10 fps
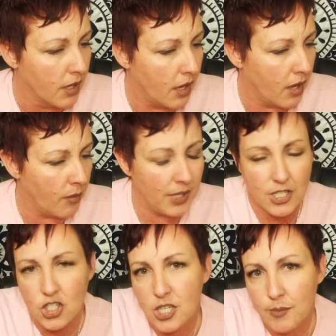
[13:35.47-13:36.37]

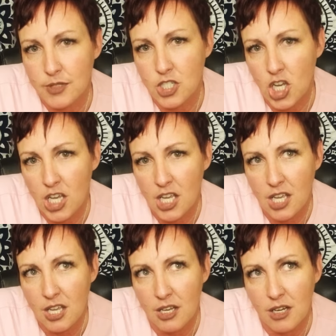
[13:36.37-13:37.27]

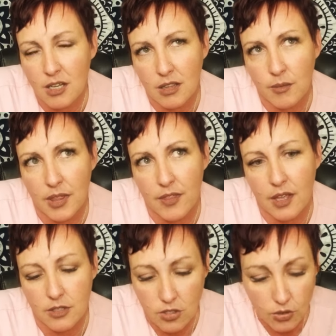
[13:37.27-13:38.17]
Egyptian. Let me
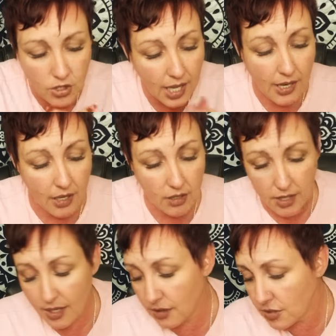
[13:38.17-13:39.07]
think. So you get it. You
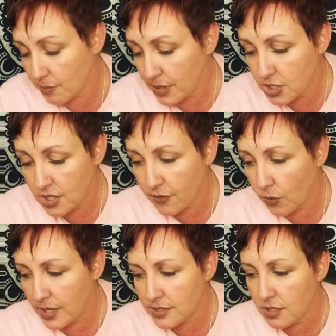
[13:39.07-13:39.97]
get it. There's a bunch of different
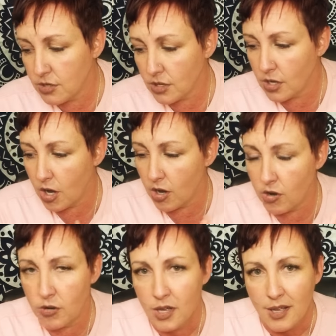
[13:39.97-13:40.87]
ways that you can
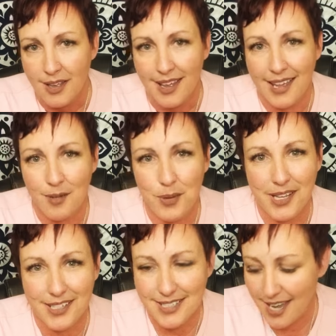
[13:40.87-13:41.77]
go and
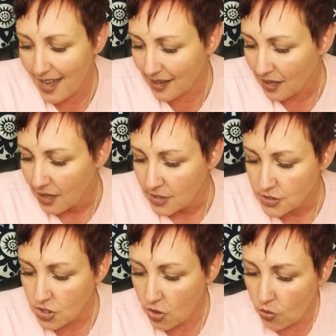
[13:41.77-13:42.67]
pick a deck.
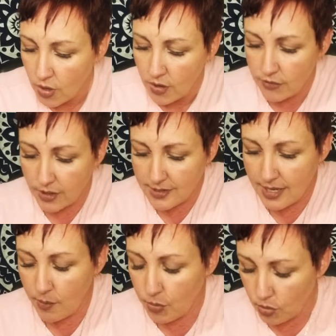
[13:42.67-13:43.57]
So for
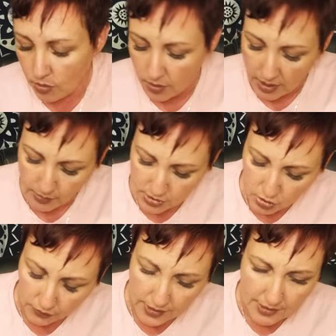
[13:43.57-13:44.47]
example, I was
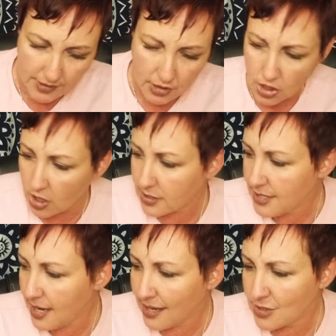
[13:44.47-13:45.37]
told this is a dark
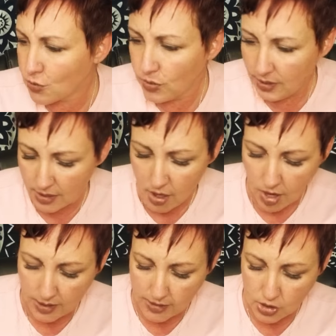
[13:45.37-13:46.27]
deck. It's really
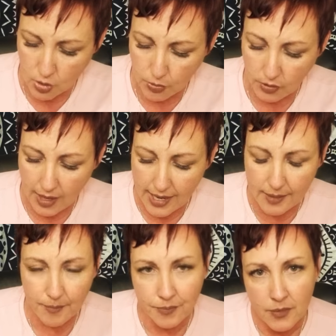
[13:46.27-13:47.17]
not. It's super
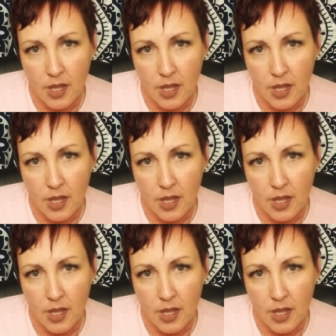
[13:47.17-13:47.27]
light.